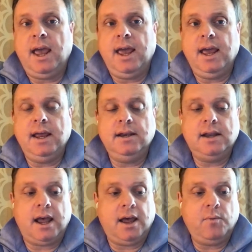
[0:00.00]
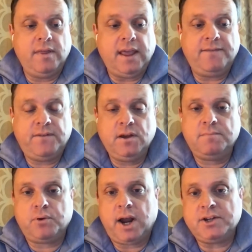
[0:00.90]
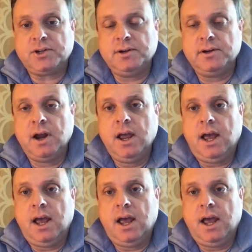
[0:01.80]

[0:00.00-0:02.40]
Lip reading: and when they feel pressure,